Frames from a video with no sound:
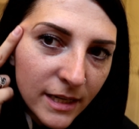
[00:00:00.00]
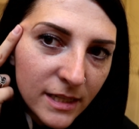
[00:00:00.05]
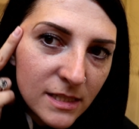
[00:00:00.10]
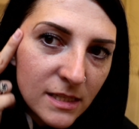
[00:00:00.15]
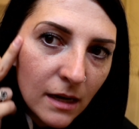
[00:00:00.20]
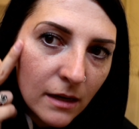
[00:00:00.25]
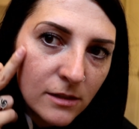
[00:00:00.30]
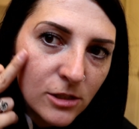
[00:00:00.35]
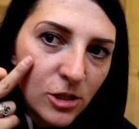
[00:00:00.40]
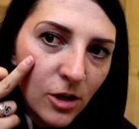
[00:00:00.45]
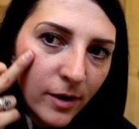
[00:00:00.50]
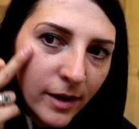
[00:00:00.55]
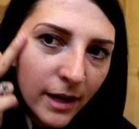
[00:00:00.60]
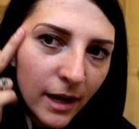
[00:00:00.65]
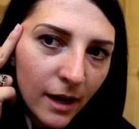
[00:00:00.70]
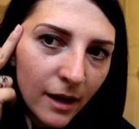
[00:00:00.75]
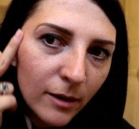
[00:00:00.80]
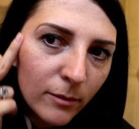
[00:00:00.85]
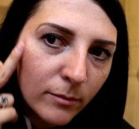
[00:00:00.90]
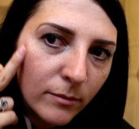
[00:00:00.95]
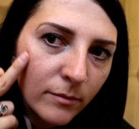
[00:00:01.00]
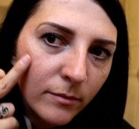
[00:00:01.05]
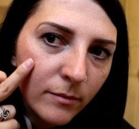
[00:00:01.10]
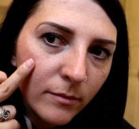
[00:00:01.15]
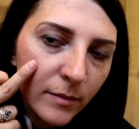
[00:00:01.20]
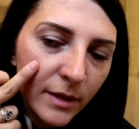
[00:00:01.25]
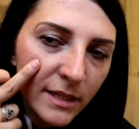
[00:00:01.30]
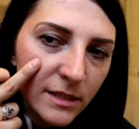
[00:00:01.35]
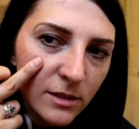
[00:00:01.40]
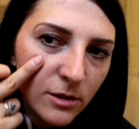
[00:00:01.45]
it's not showing up,
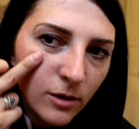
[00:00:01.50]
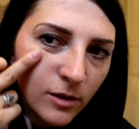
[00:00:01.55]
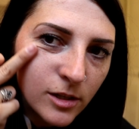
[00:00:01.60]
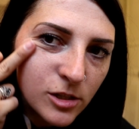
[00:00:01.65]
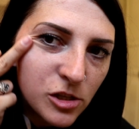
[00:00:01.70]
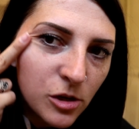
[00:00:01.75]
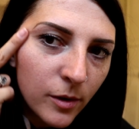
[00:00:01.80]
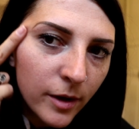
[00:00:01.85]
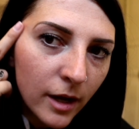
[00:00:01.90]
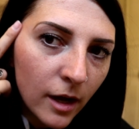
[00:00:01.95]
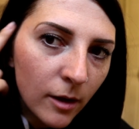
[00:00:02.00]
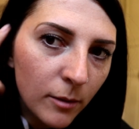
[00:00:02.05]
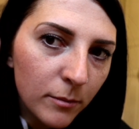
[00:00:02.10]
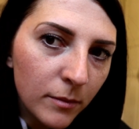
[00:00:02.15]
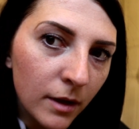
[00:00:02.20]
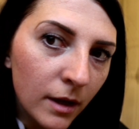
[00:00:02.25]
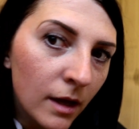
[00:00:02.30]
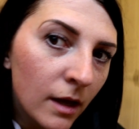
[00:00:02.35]
but it's totally showing up.